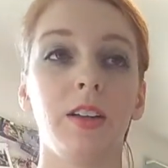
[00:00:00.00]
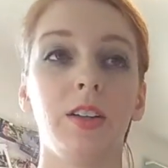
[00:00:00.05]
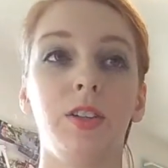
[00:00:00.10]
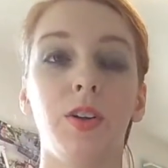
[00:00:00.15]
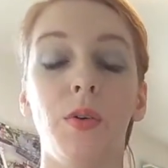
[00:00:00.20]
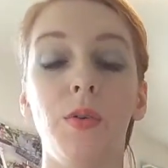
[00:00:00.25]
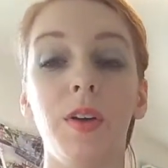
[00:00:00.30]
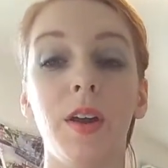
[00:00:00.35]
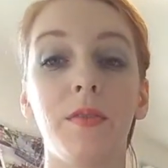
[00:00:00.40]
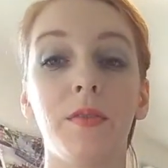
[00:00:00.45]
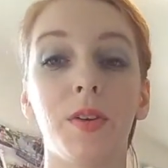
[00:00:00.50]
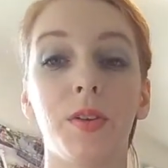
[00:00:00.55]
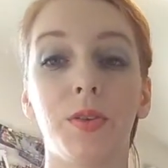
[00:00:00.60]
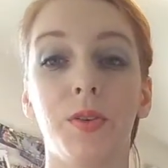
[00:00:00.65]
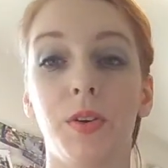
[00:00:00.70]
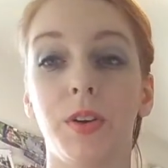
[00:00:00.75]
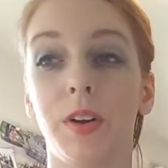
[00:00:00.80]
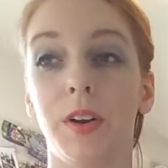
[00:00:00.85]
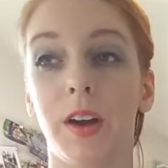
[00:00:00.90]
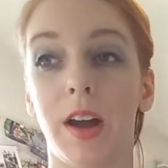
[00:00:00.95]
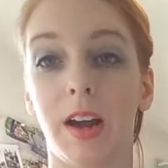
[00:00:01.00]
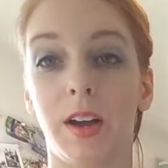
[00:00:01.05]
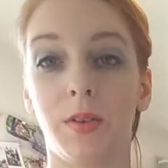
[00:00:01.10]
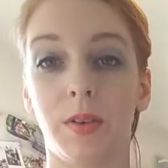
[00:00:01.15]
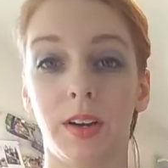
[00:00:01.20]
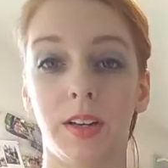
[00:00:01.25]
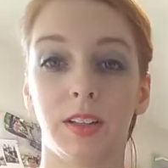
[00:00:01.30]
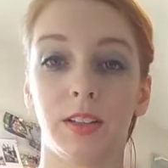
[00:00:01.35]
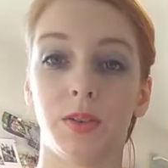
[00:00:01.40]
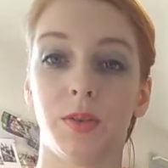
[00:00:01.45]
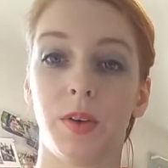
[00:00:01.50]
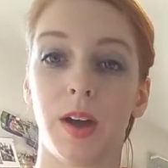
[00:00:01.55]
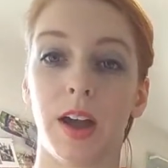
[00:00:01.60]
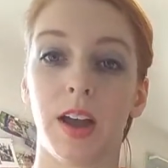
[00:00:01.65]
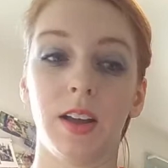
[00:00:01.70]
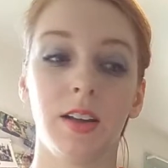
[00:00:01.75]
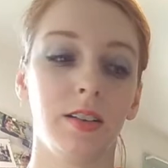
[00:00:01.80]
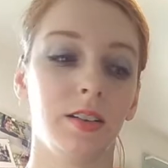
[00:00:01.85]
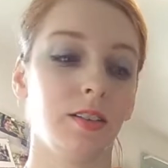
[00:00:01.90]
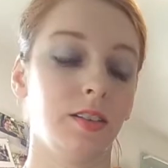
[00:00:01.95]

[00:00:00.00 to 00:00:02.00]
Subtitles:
Don't ever throw your egg whites away.